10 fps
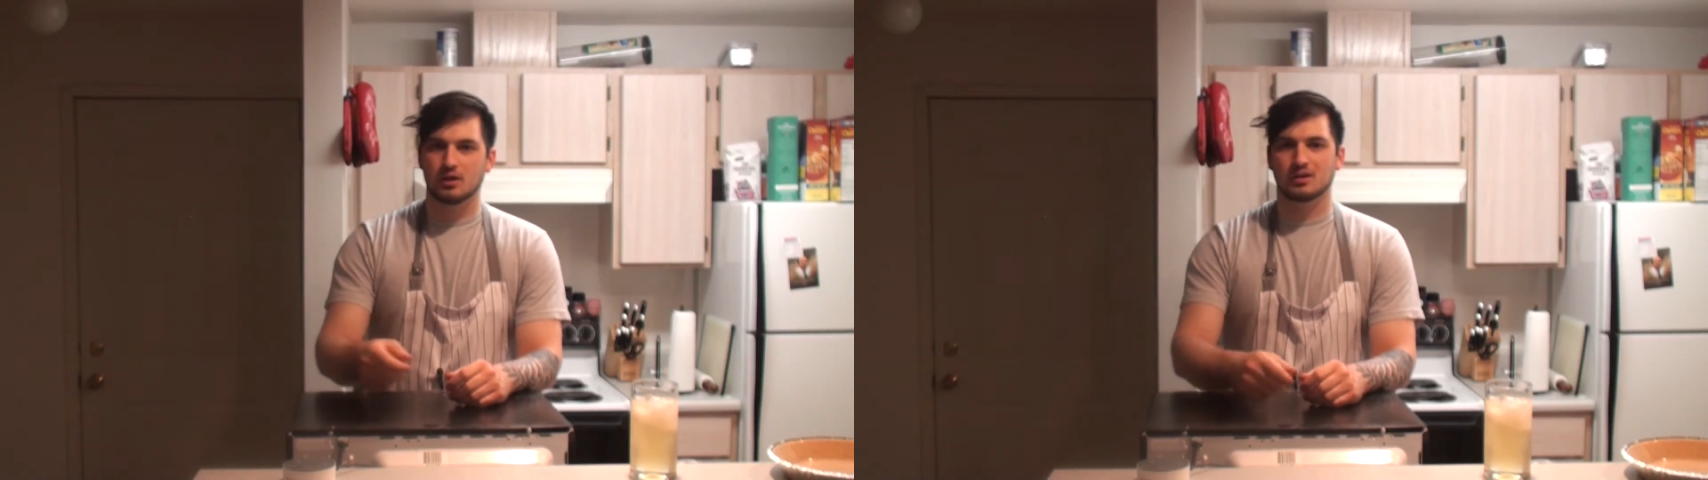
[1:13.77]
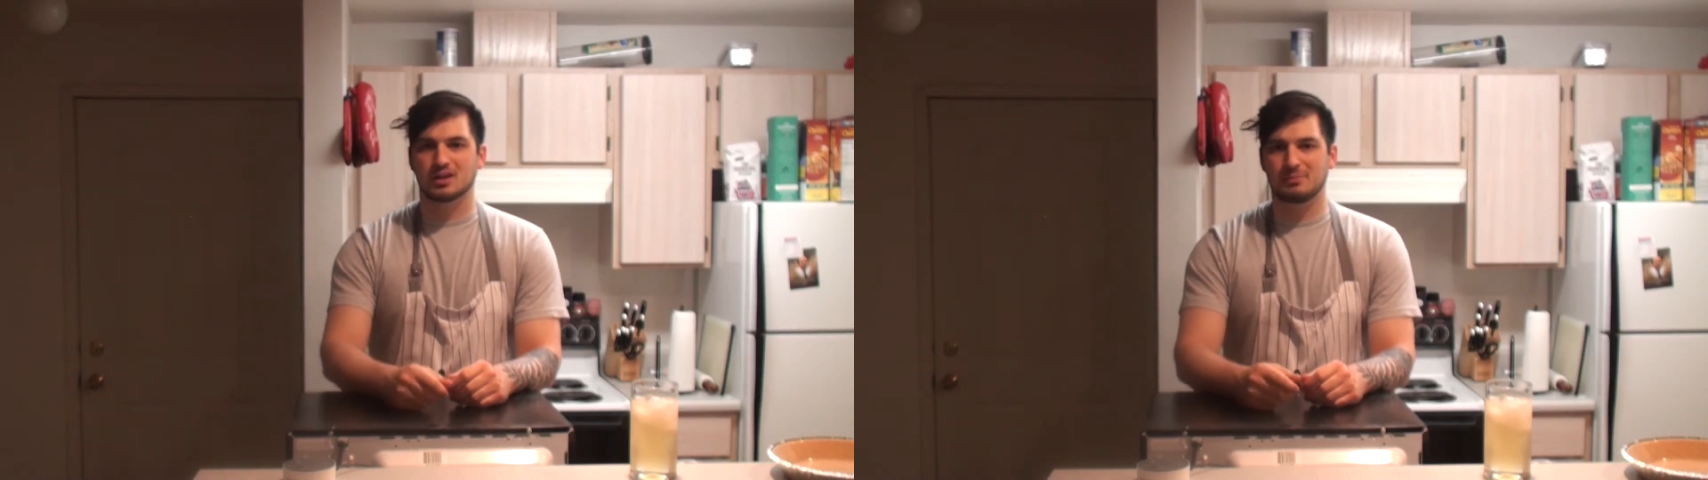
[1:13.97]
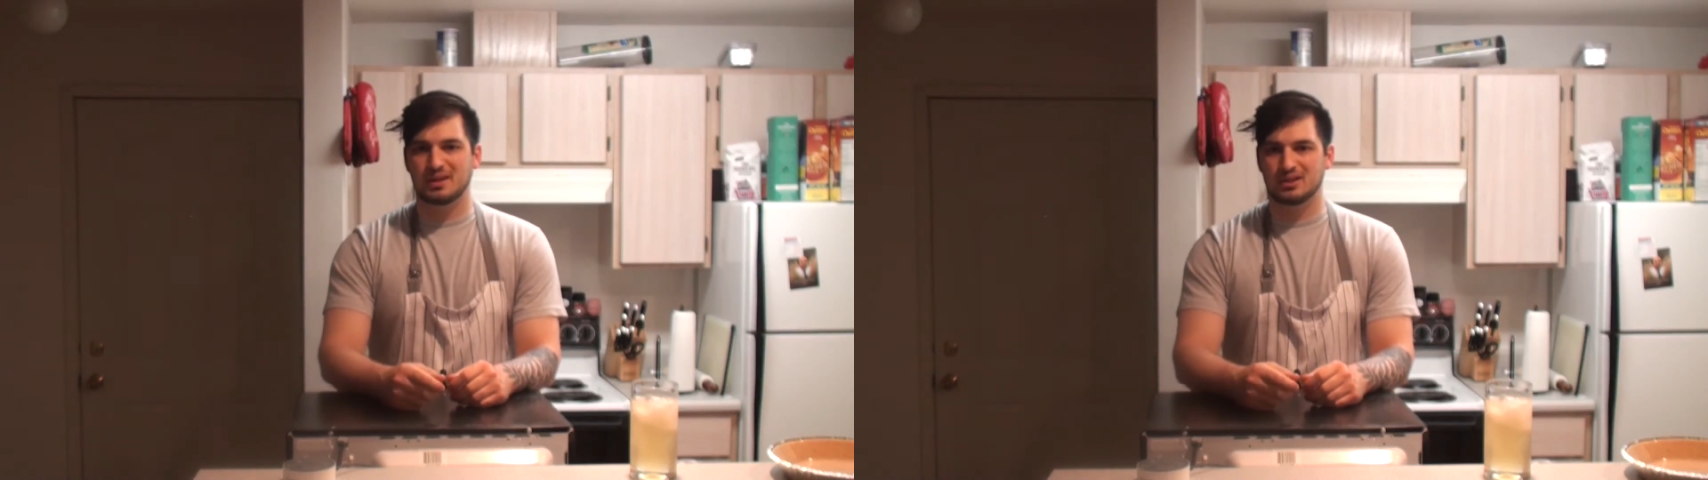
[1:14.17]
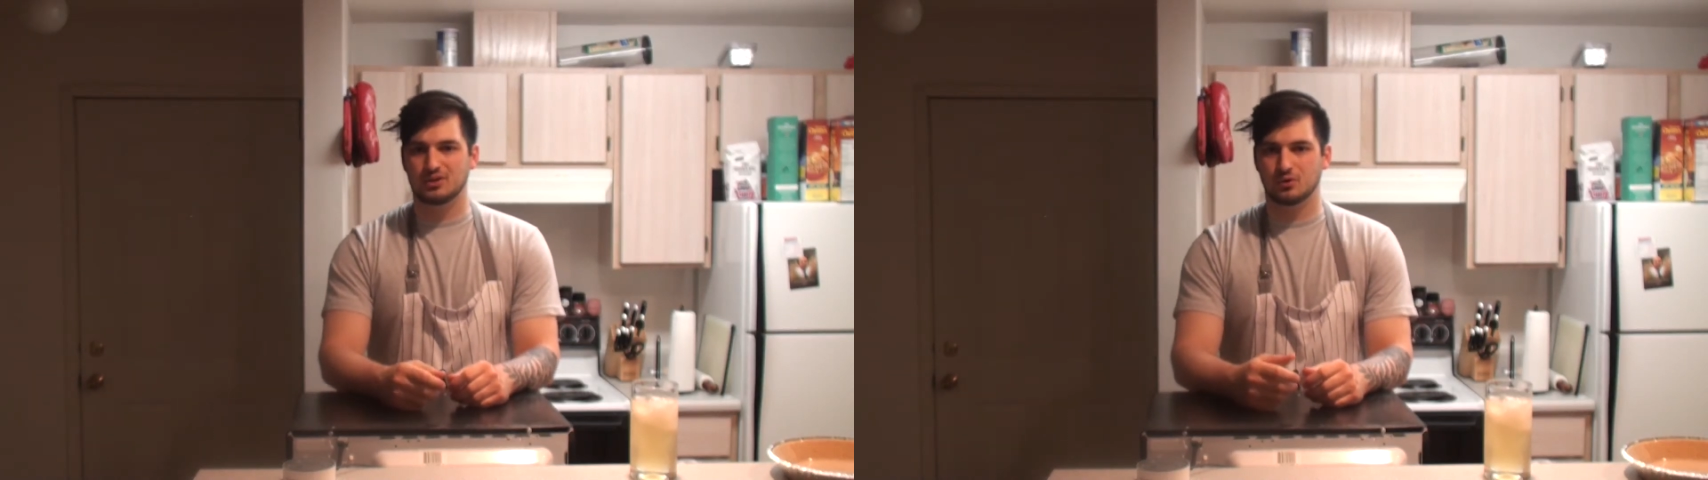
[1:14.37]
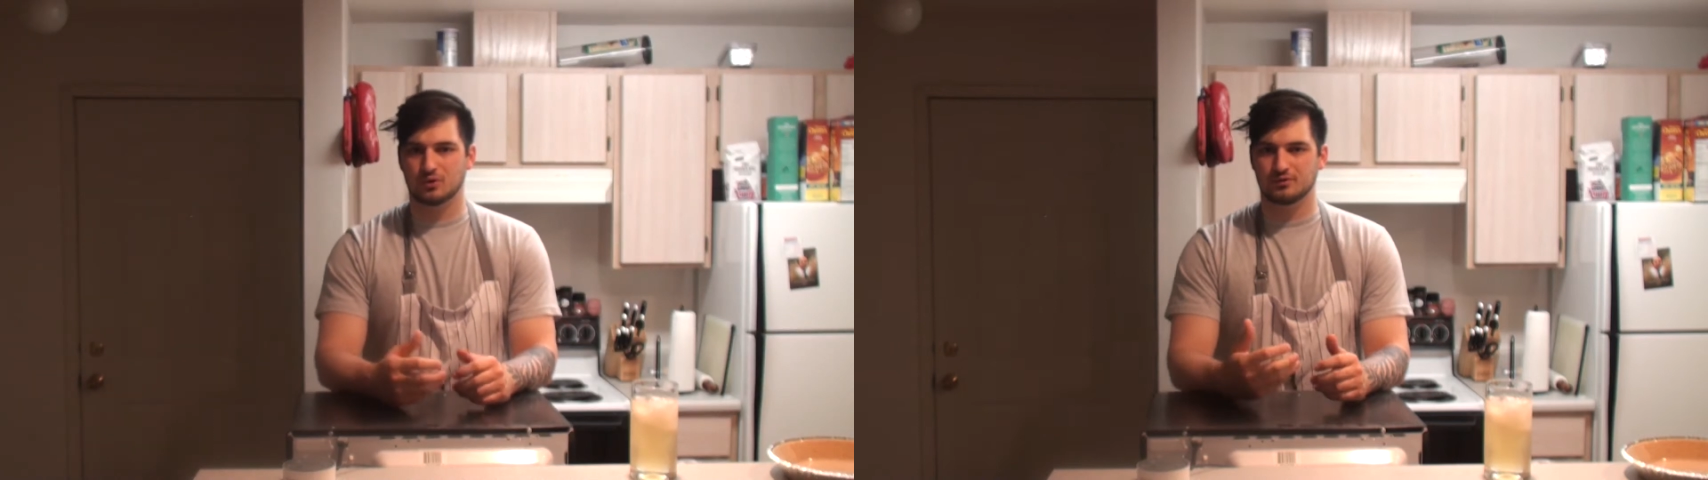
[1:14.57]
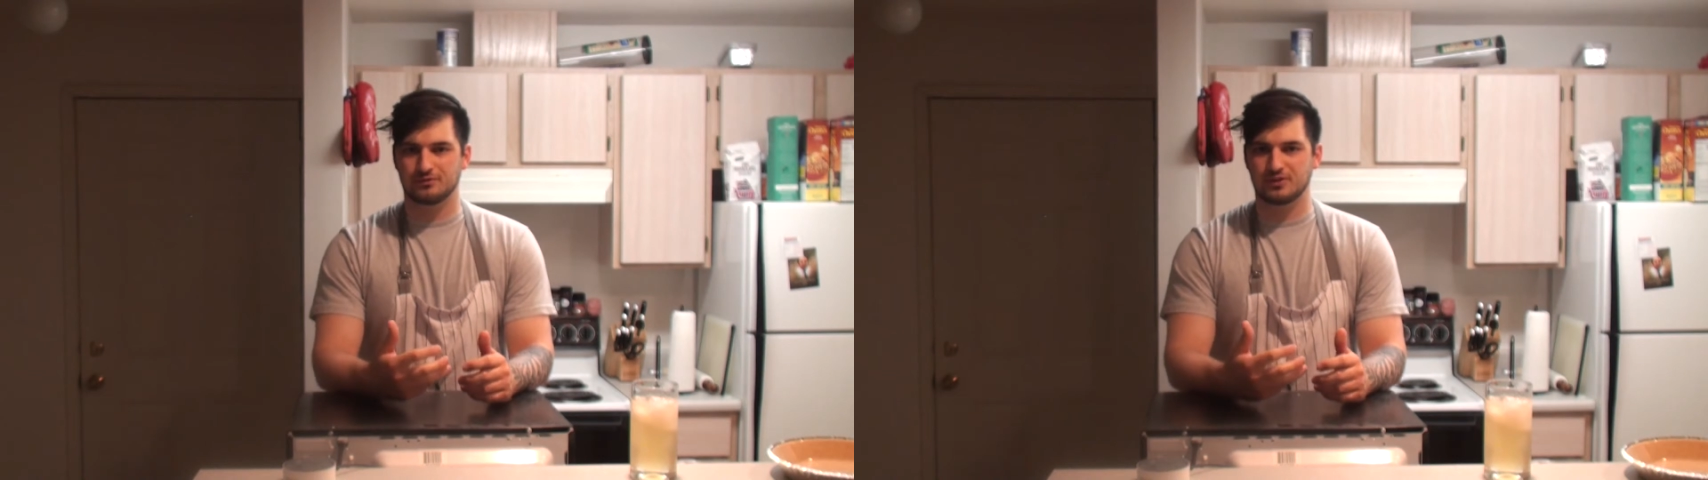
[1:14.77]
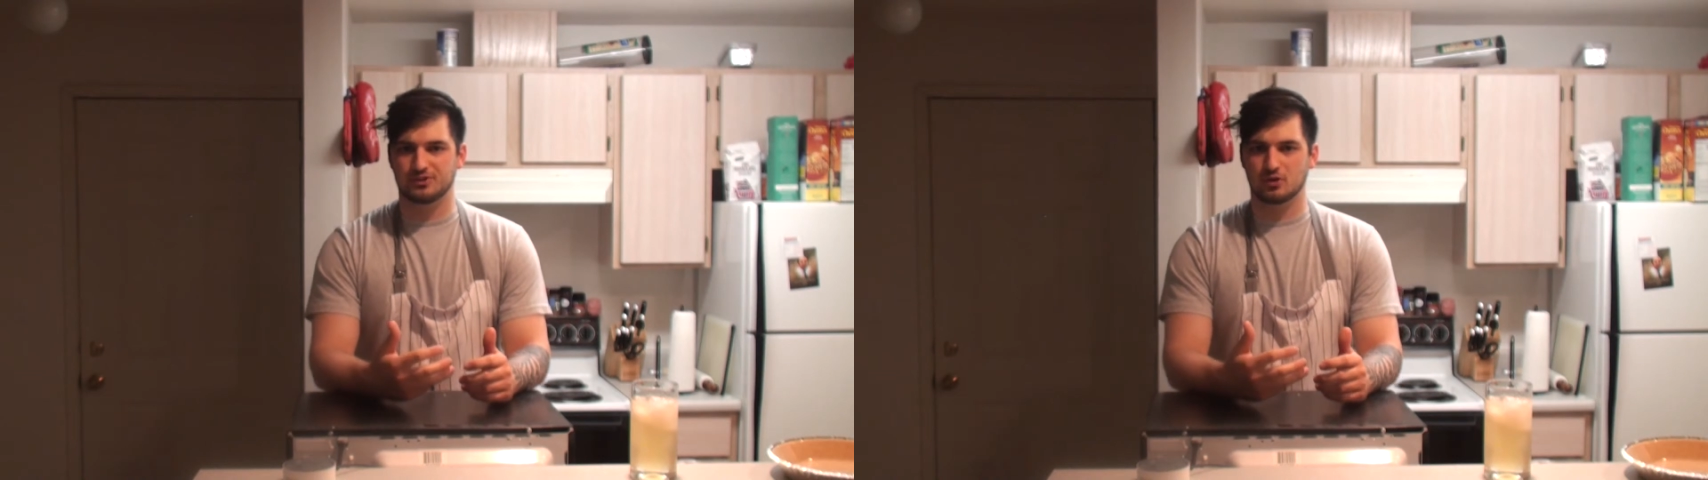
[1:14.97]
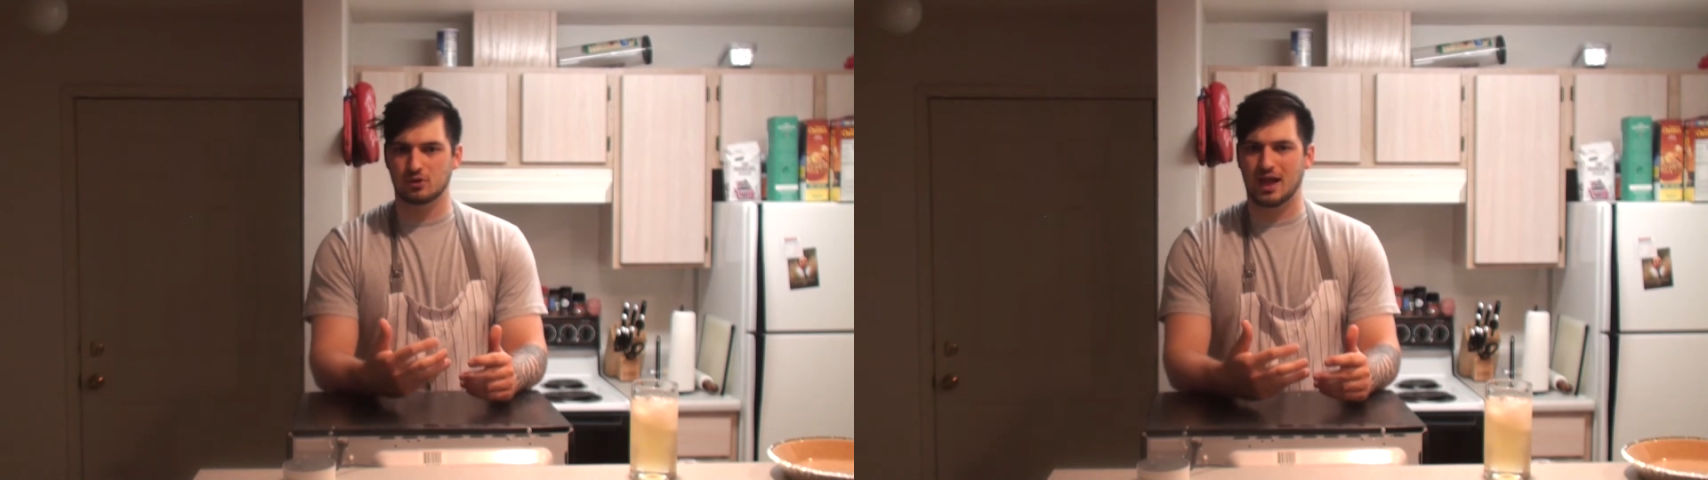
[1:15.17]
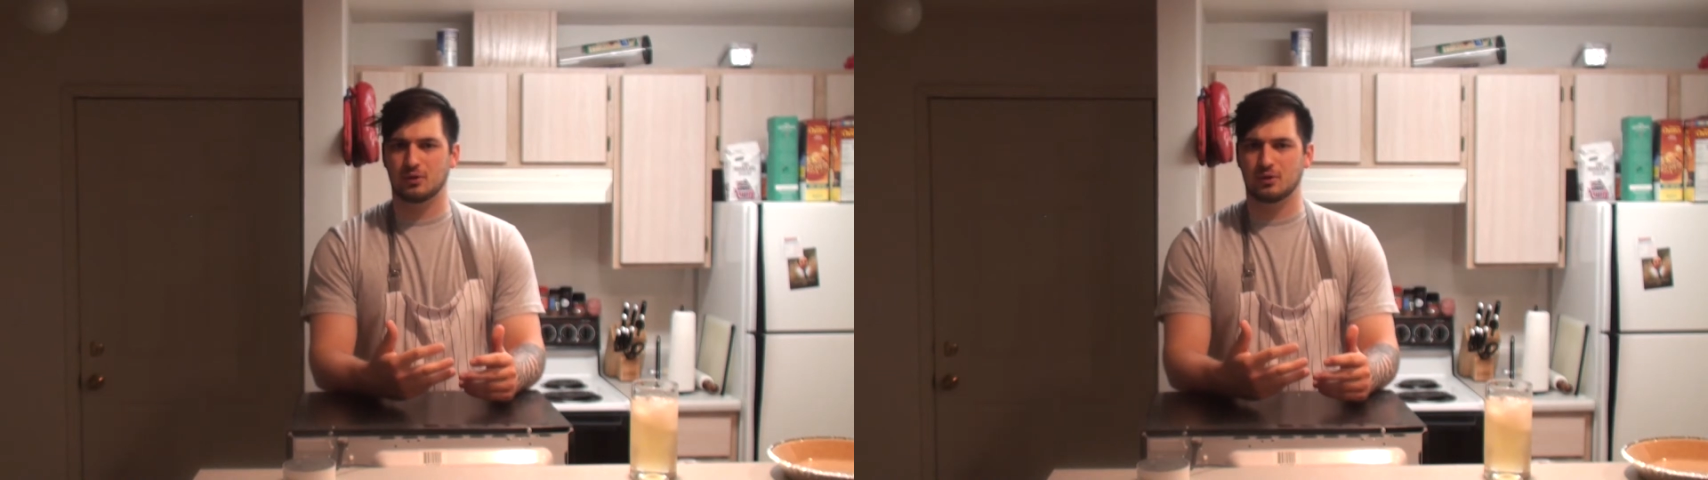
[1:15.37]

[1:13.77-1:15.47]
limit your physical